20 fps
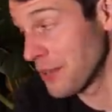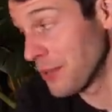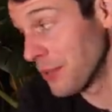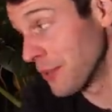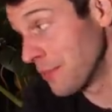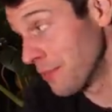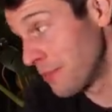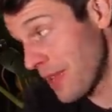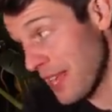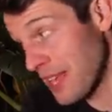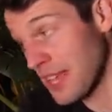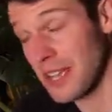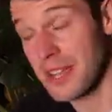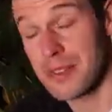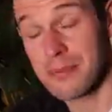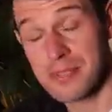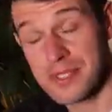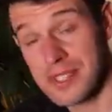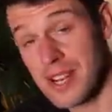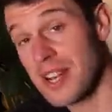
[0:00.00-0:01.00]
or picking
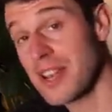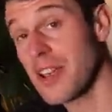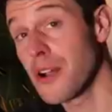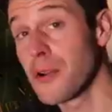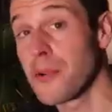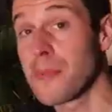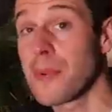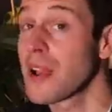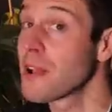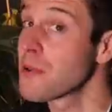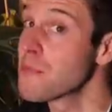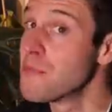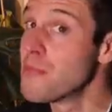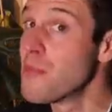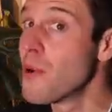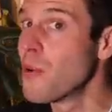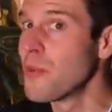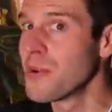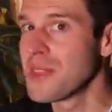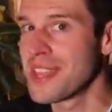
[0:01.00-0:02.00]
up a slightly older bike
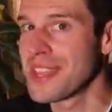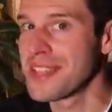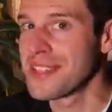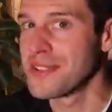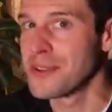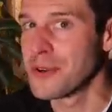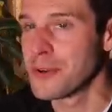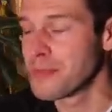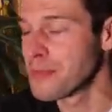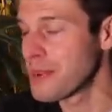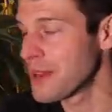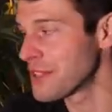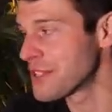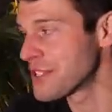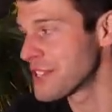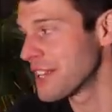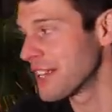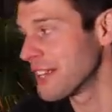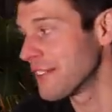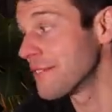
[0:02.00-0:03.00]
more within your
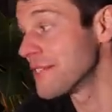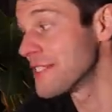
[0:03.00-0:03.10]
budget.